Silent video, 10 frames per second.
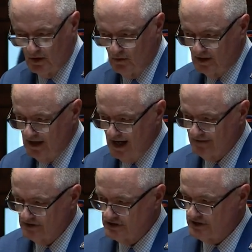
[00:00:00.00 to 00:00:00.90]
We're kind
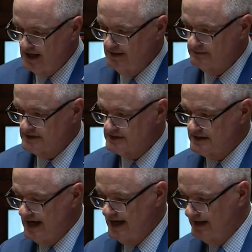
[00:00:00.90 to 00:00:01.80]
of ashamed to
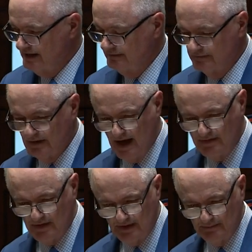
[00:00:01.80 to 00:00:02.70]
say, I
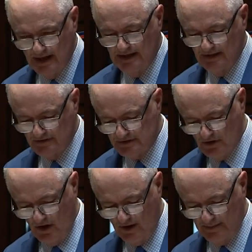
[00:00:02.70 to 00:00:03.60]
think many of us
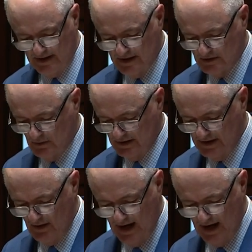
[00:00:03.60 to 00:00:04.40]
are, because we know